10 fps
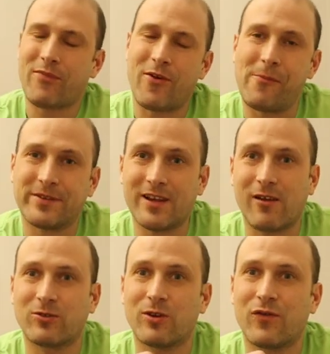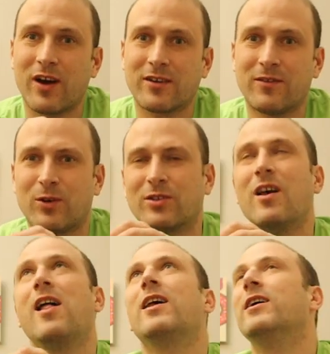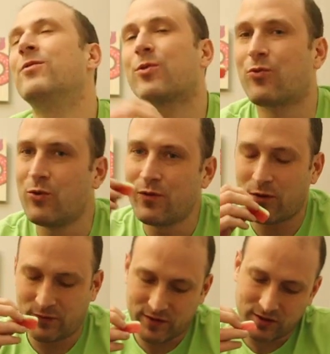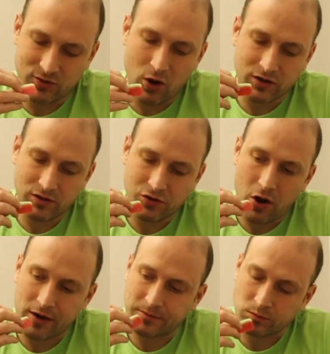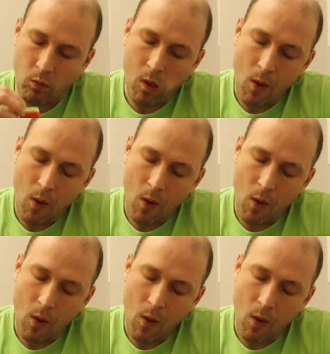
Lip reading: So, see, I totally forgot I was in the groove of talking and talking.